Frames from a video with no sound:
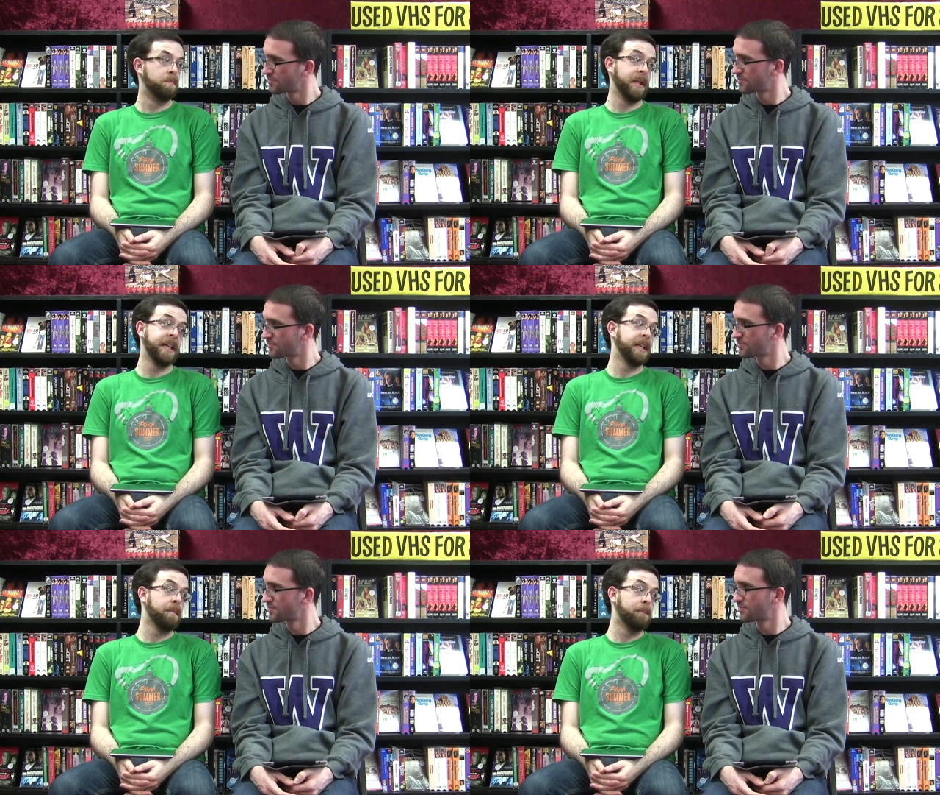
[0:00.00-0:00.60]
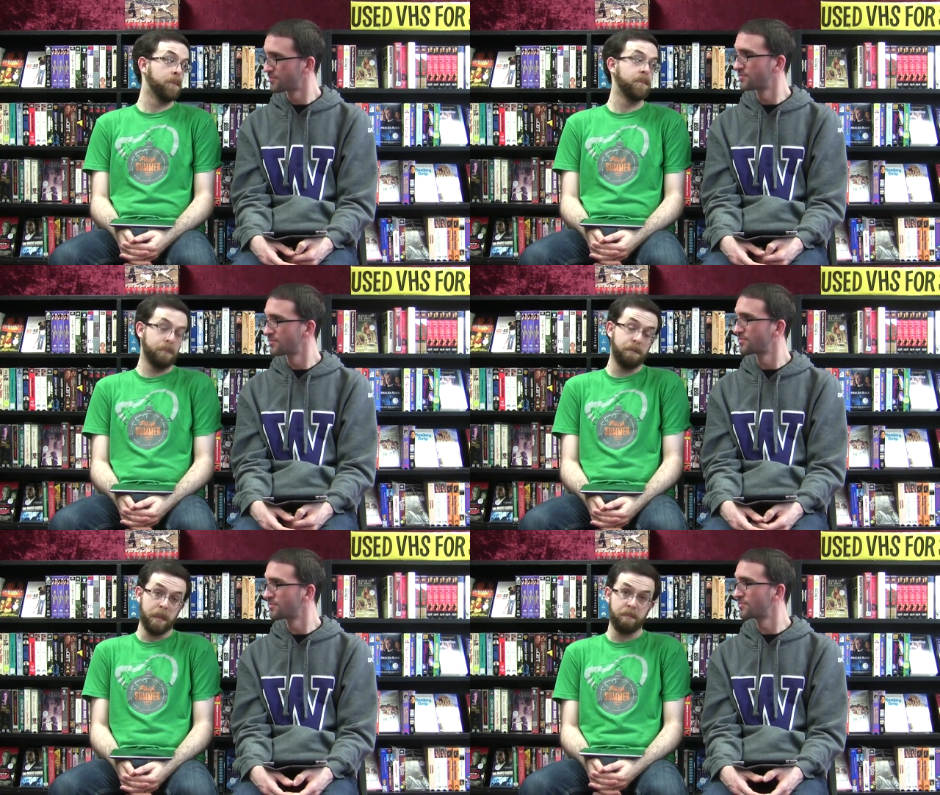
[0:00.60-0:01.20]
Speaker 1: big and
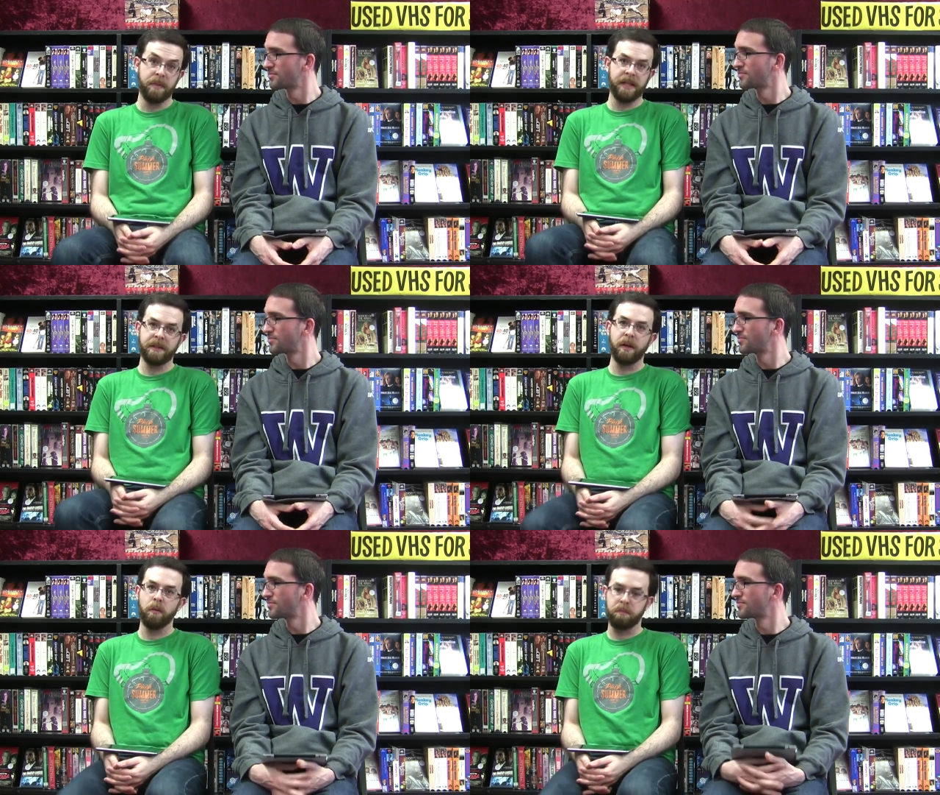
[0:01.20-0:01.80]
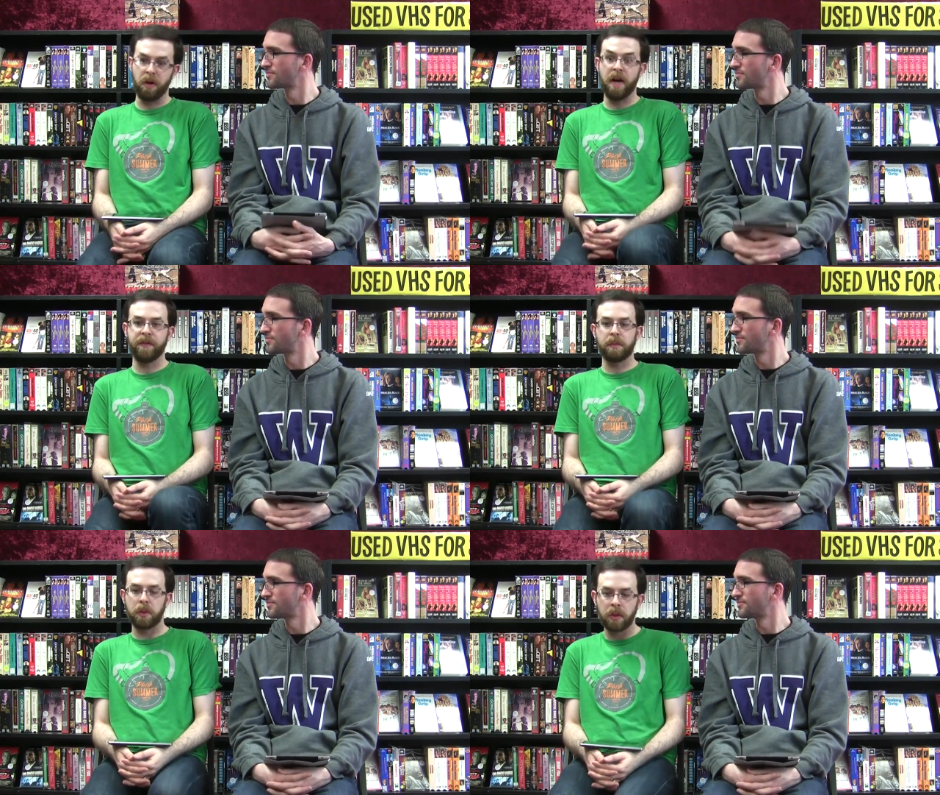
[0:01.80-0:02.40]
and you know
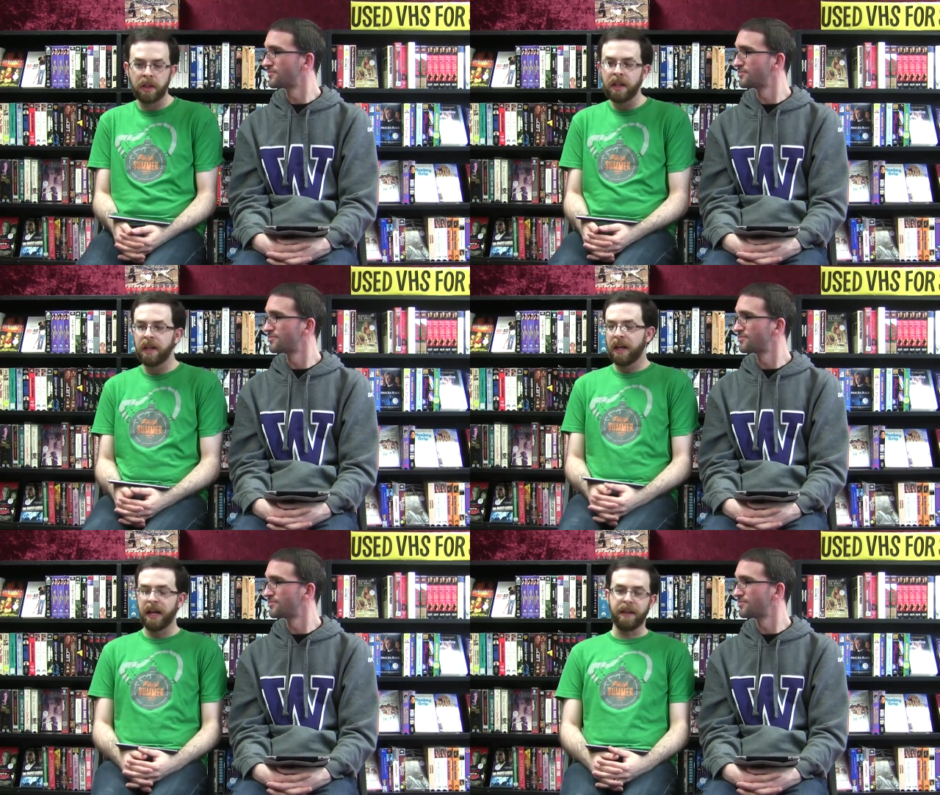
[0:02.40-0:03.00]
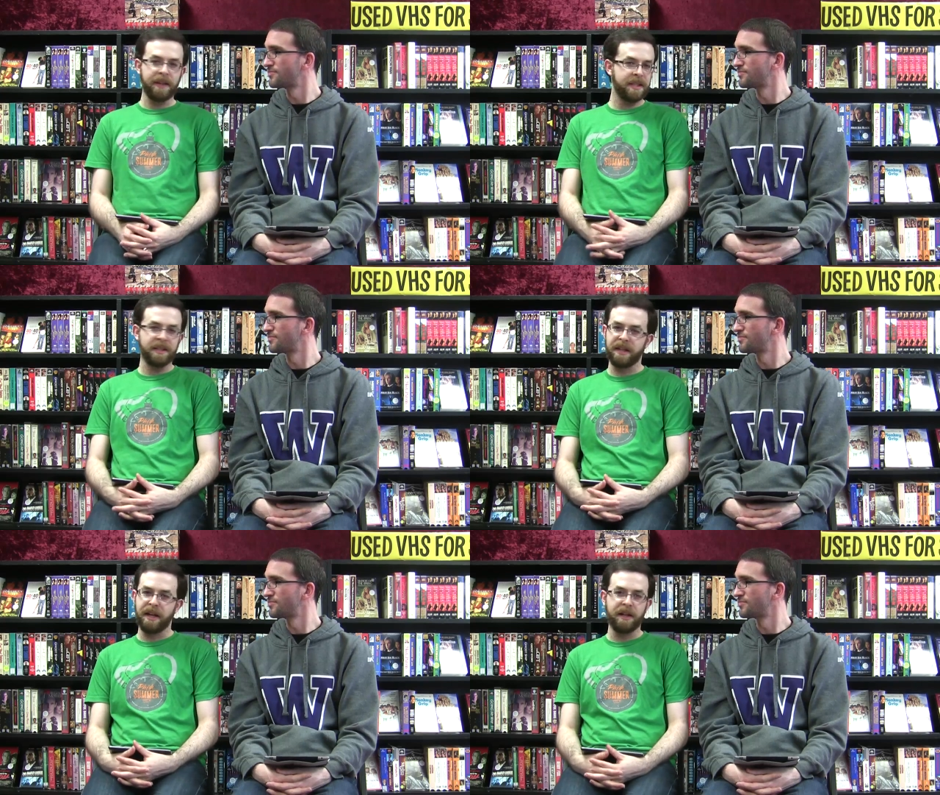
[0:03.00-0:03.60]
profitable. Uh, this
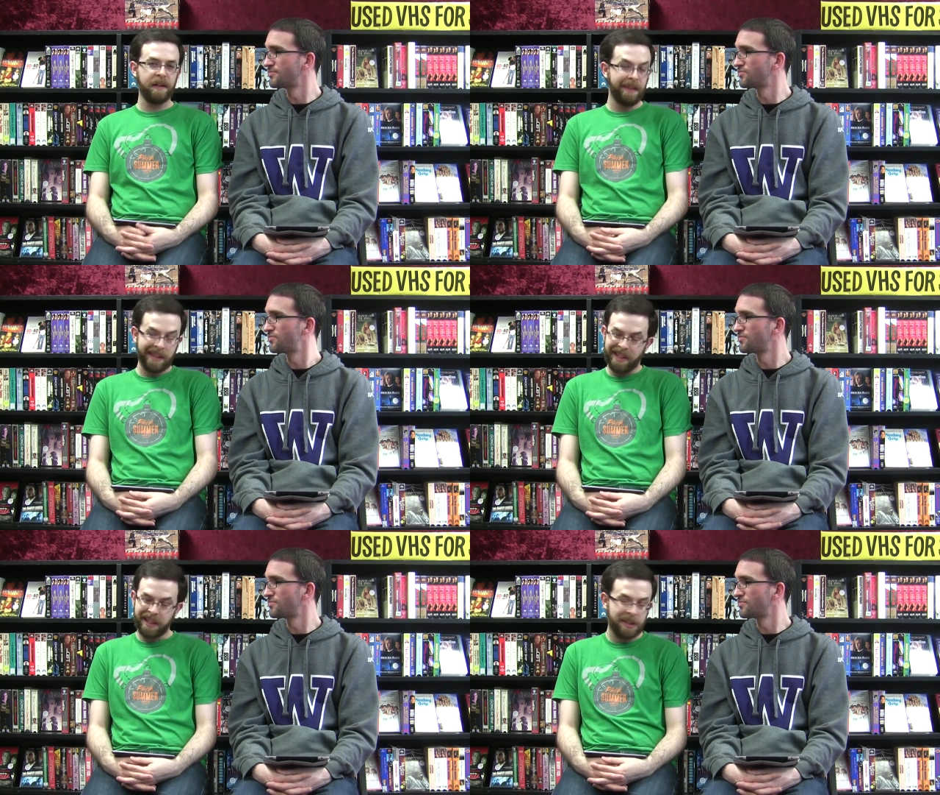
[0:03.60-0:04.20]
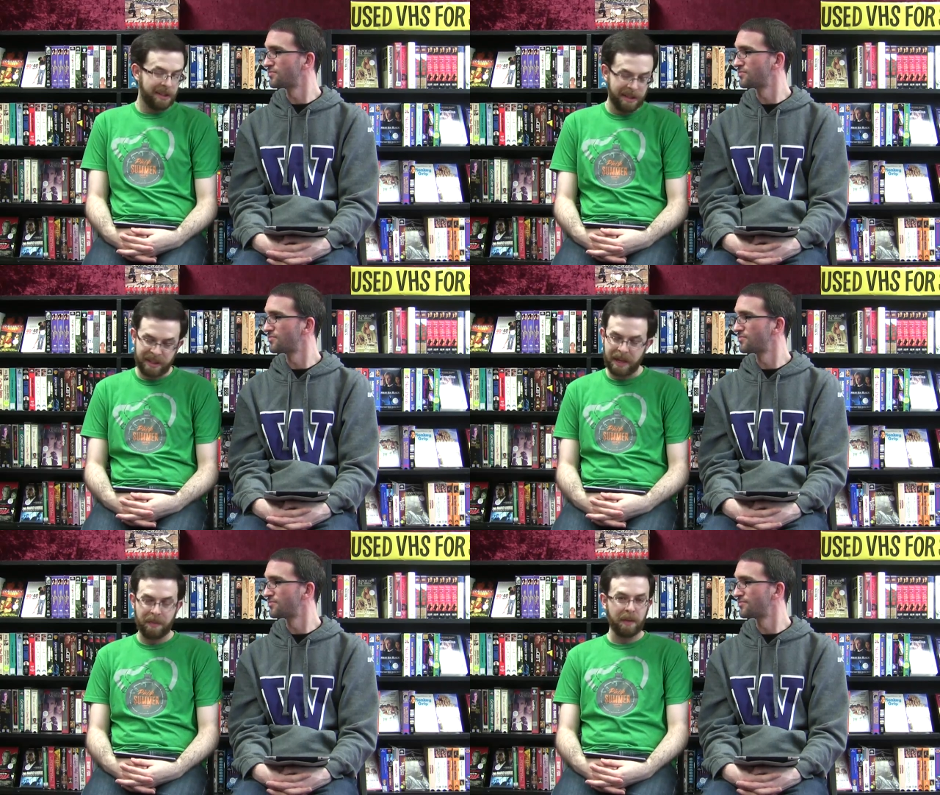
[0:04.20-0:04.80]
is uh, it, it's the
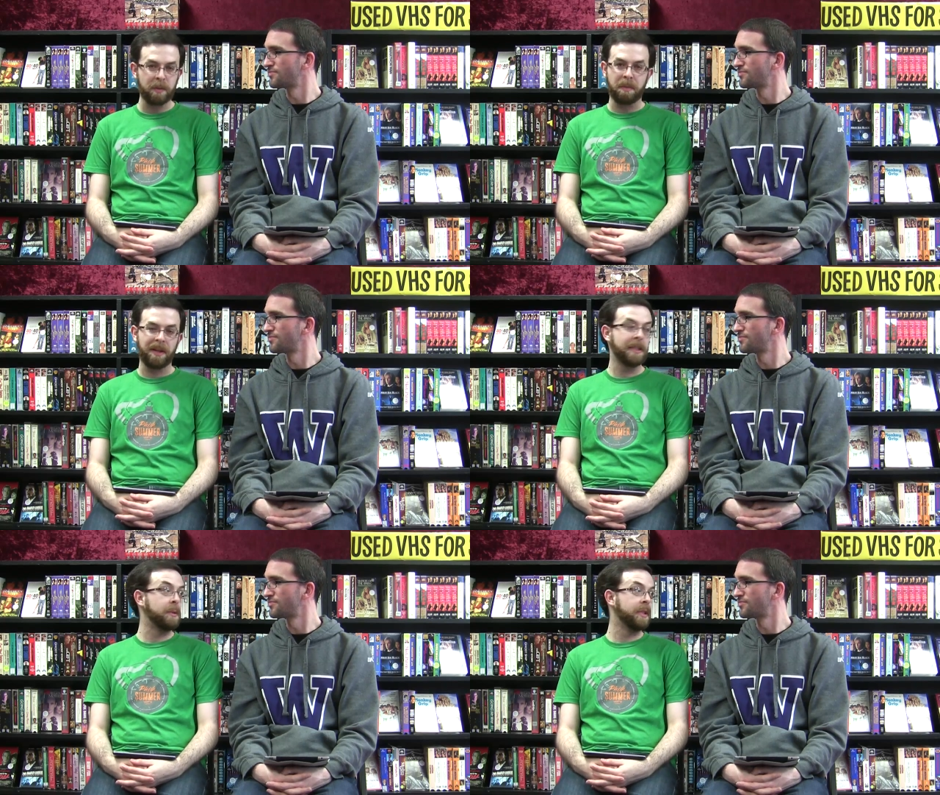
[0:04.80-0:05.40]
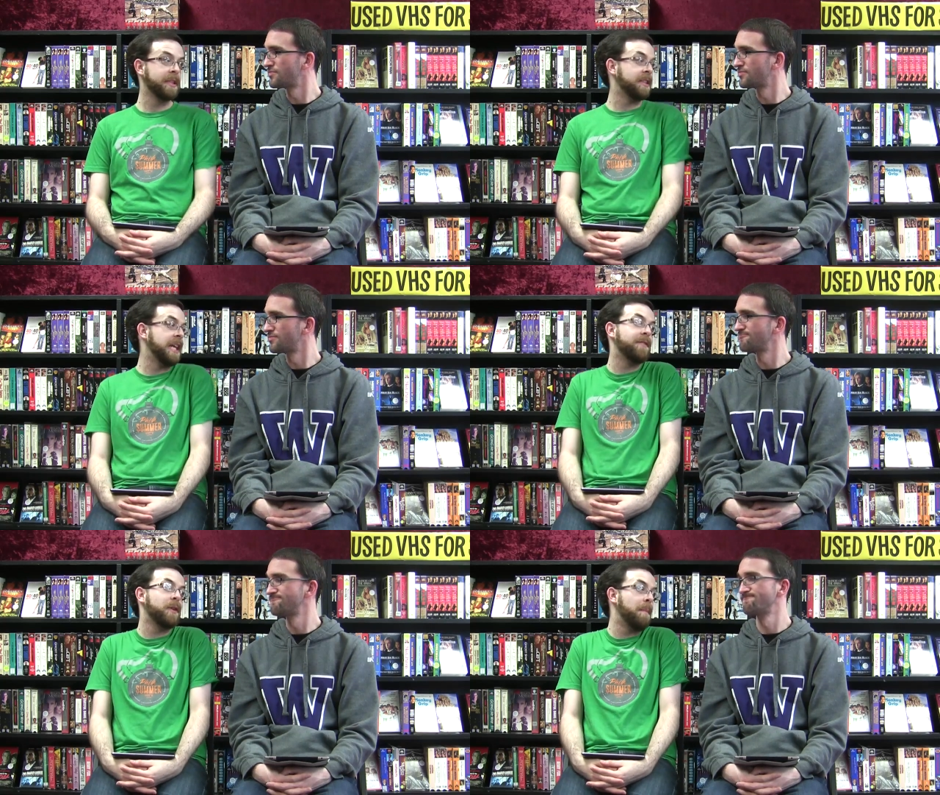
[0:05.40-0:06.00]
same thing with Bollywood. It's
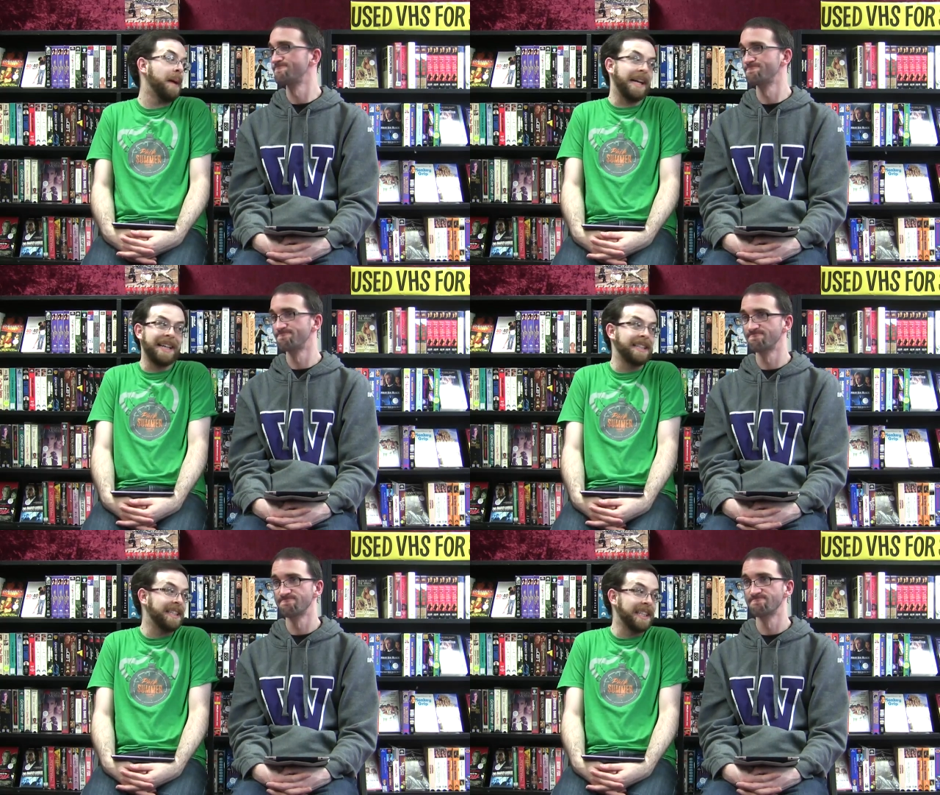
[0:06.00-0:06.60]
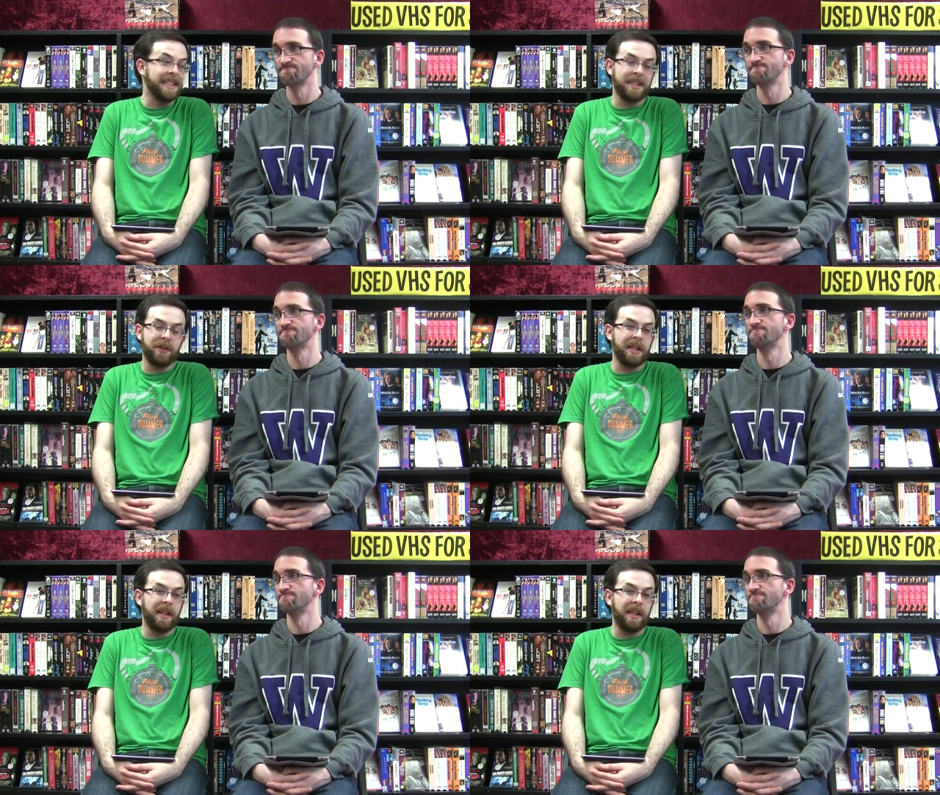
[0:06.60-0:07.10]
never a bad idea to try to